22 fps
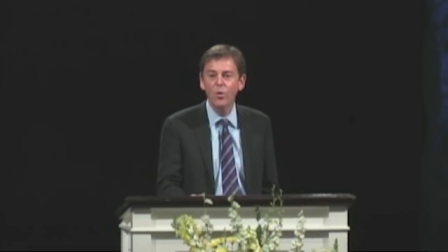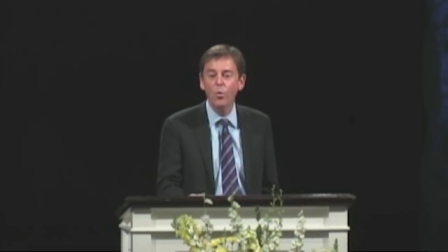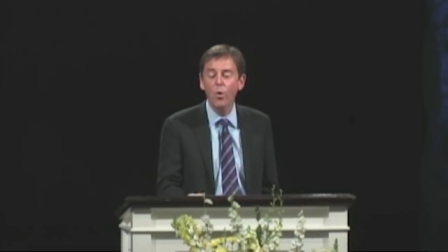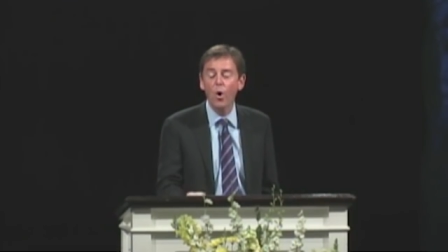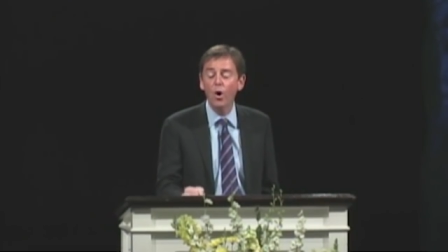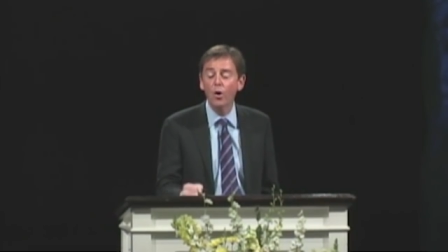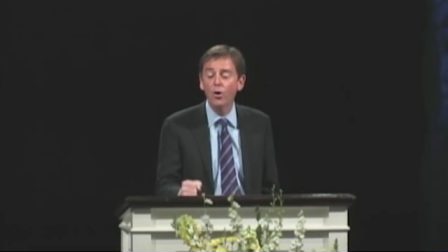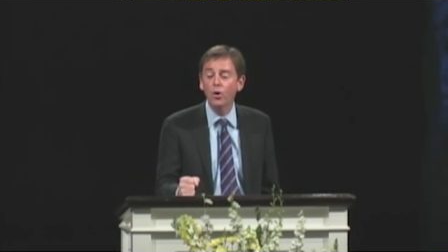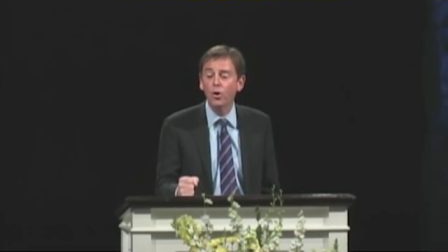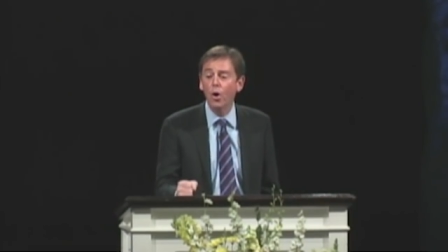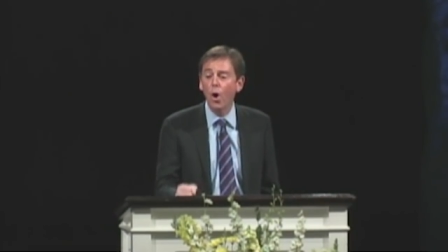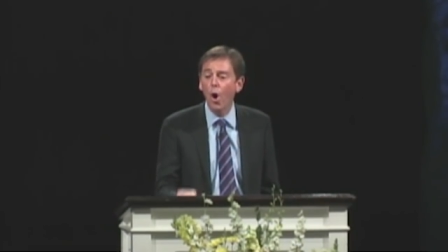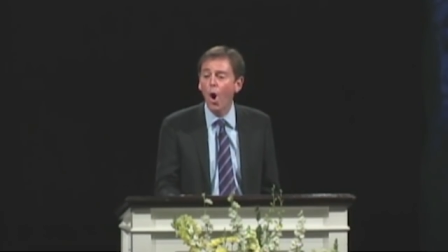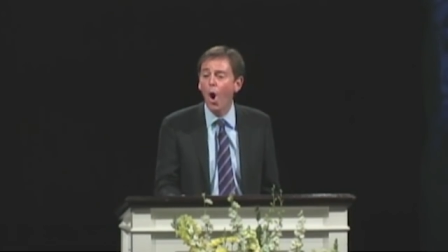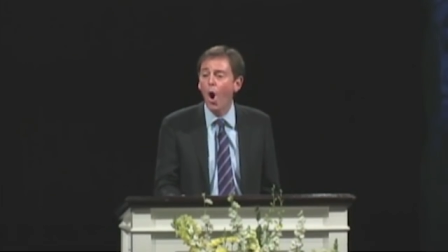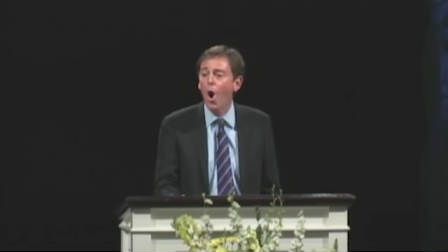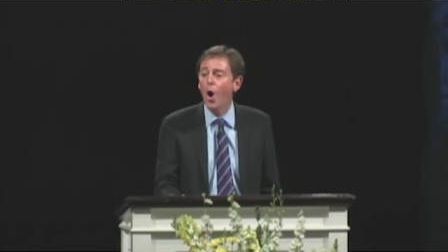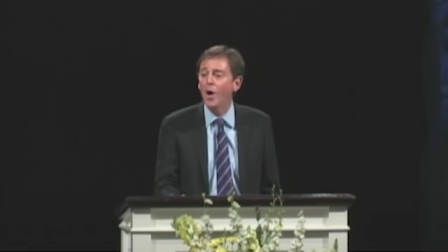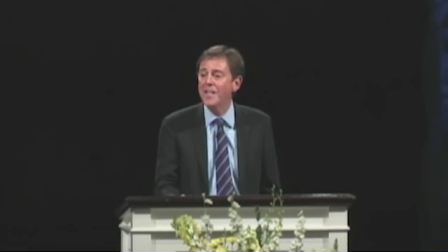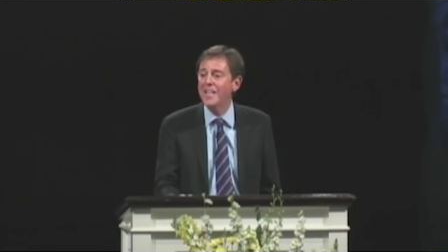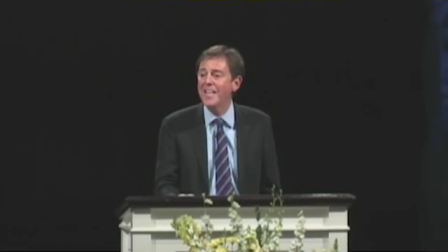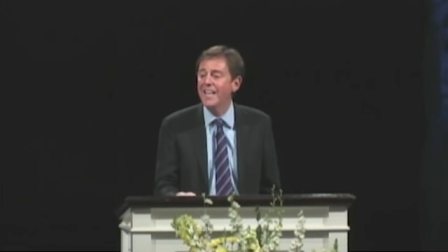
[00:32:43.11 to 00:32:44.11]
What
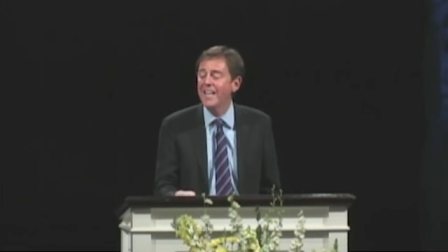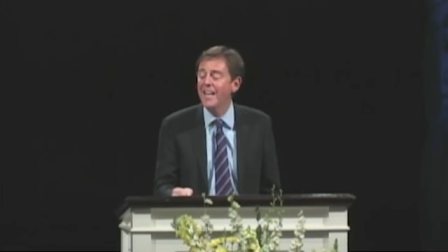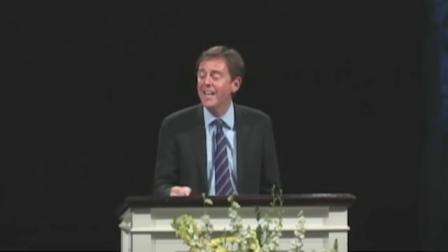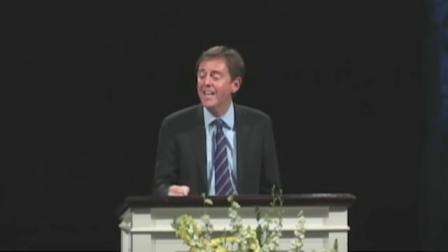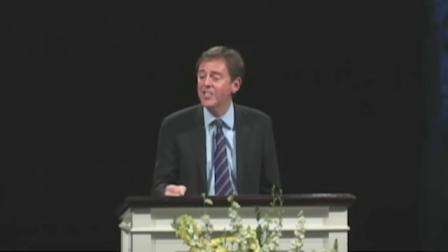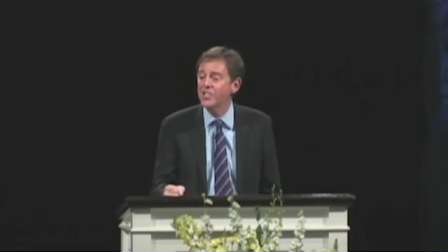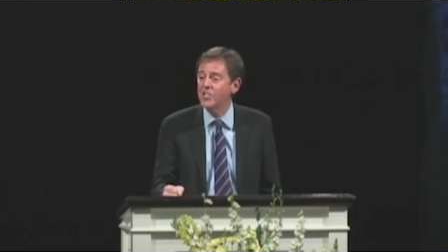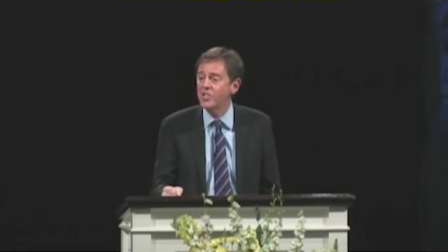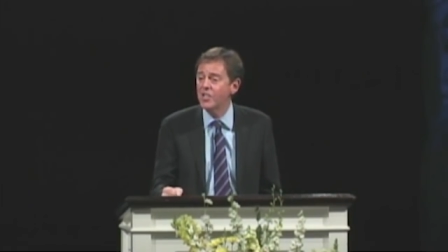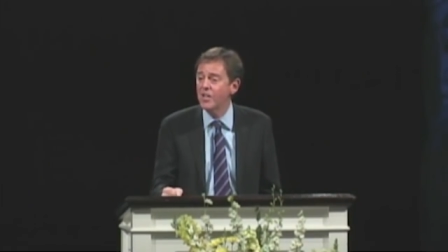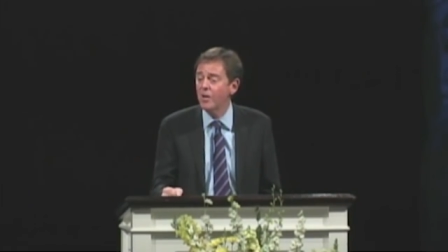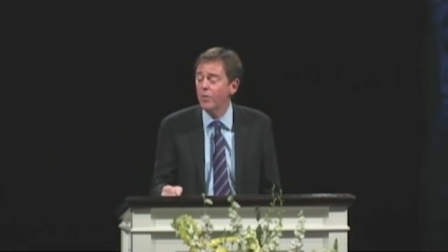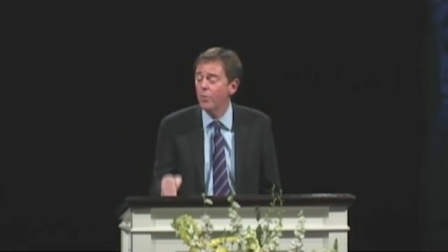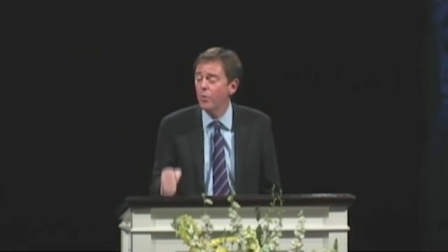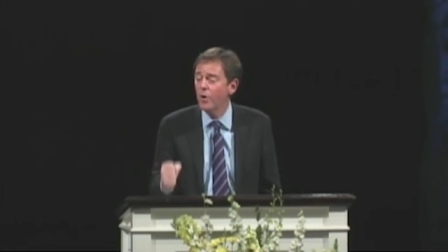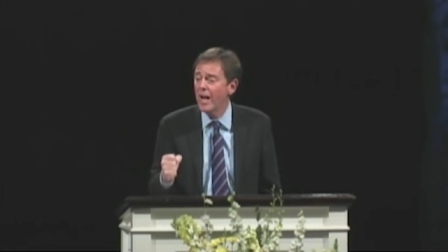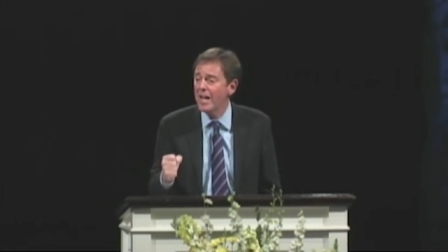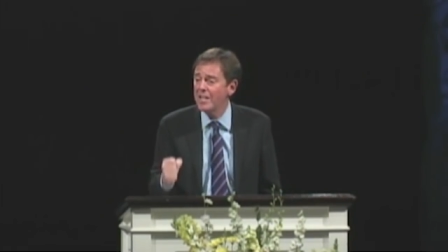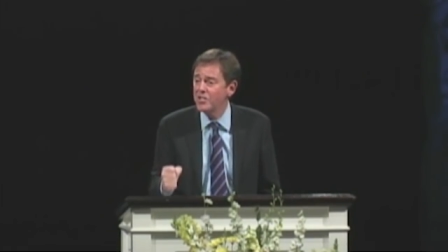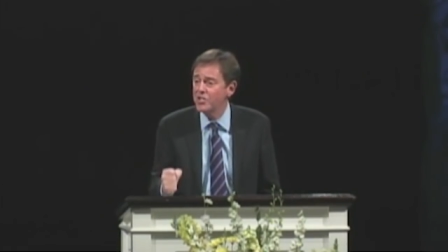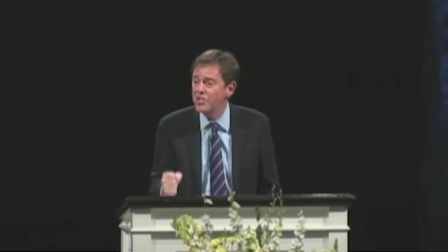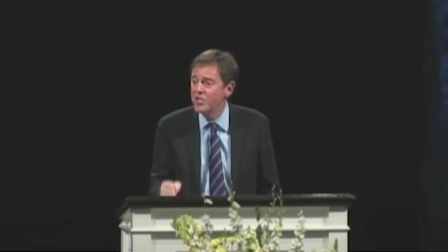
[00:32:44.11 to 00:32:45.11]
God he has,
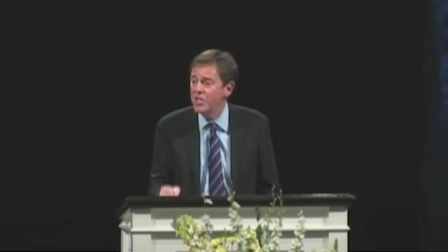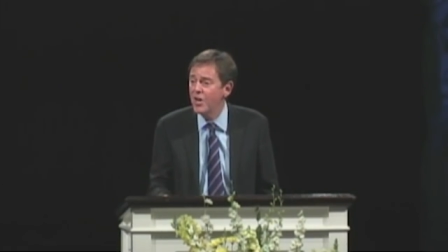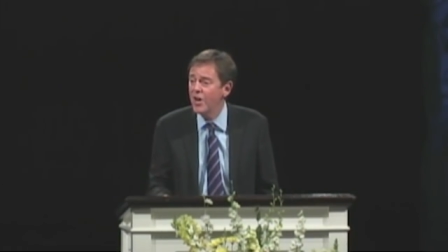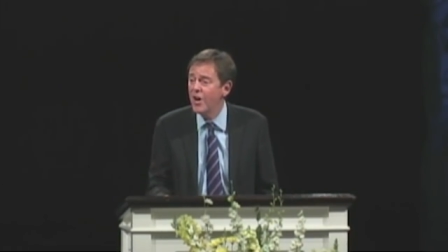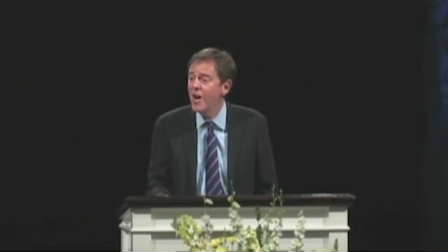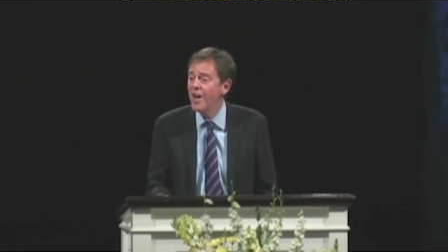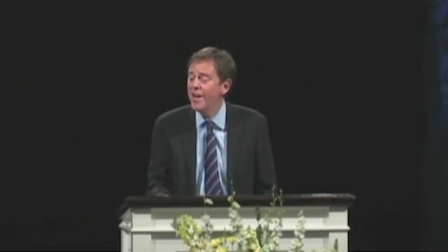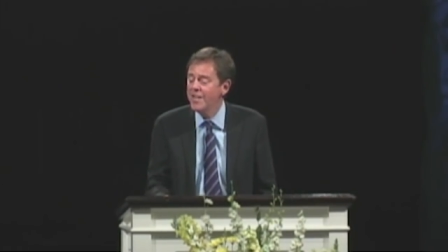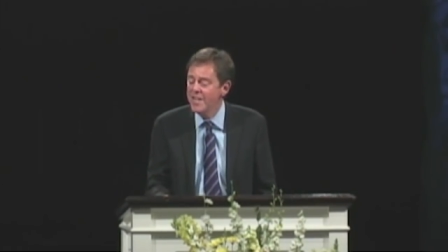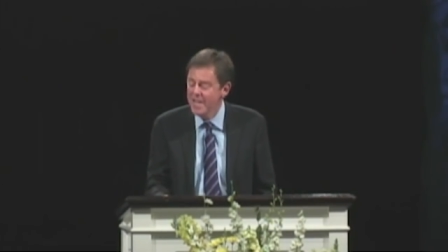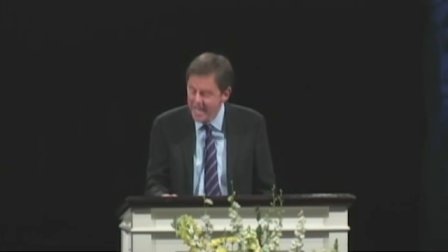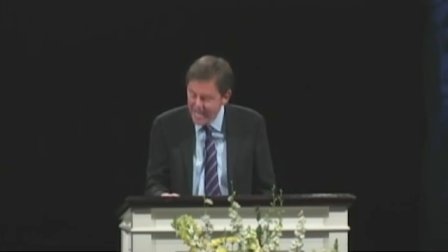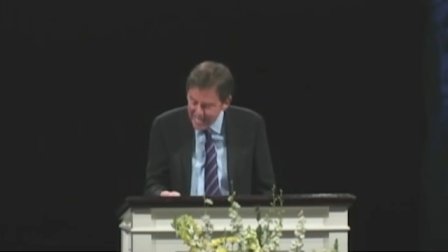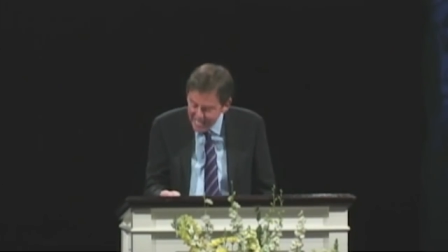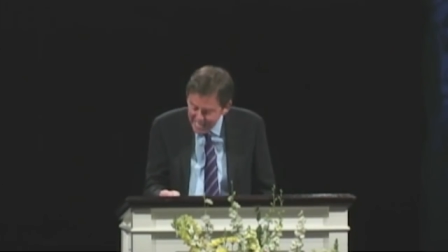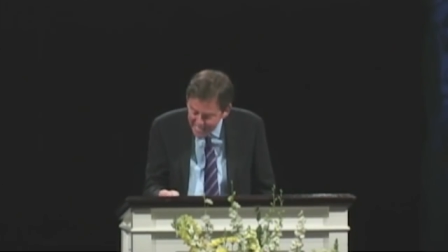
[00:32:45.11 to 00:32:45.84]
has done,